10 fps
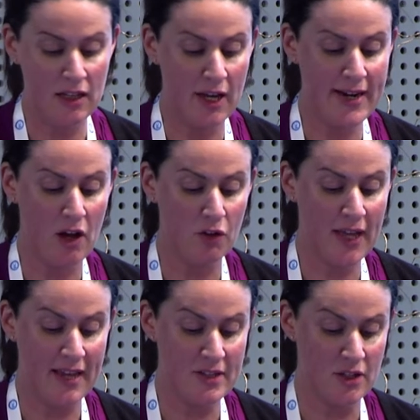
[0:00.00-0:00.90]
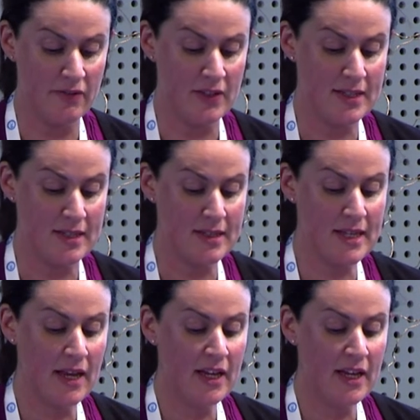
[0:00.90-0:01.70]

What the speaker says: allied healthcare services